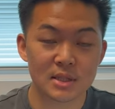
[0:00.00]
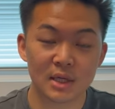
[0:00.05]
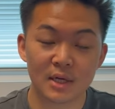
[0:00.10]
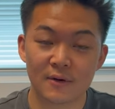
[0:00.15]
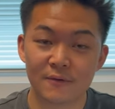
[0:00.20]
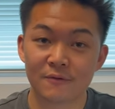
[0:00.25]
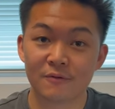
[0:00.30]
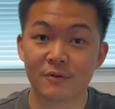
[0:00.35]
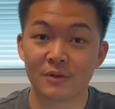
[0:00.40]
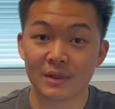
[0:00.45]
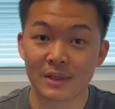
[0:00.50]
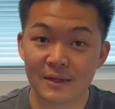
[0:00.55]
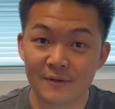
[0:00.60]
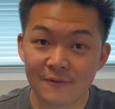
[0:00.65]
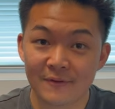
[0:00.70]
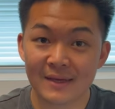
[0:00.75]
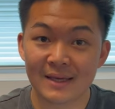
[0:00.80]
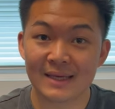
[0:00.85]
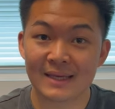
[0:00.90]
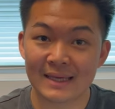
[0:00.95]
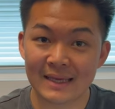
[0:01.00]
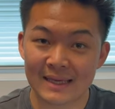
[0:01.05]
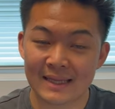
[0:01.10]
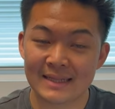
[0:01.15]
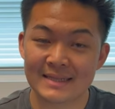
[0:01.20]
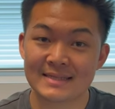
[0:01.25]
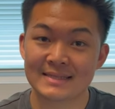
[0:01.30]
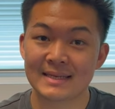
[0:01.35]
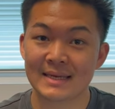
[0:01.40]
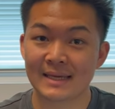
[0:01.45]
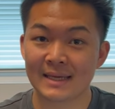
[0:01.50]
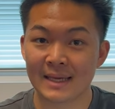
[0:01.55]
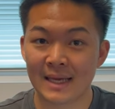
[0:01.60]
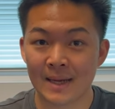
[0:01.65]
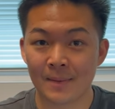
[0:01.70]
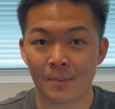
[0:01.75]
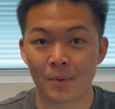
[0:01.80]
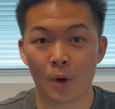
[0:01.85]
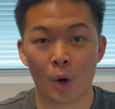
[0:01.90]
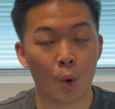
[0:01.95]
of living in San
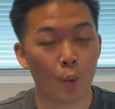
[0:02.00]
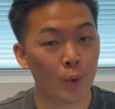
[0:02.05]
Gabriel,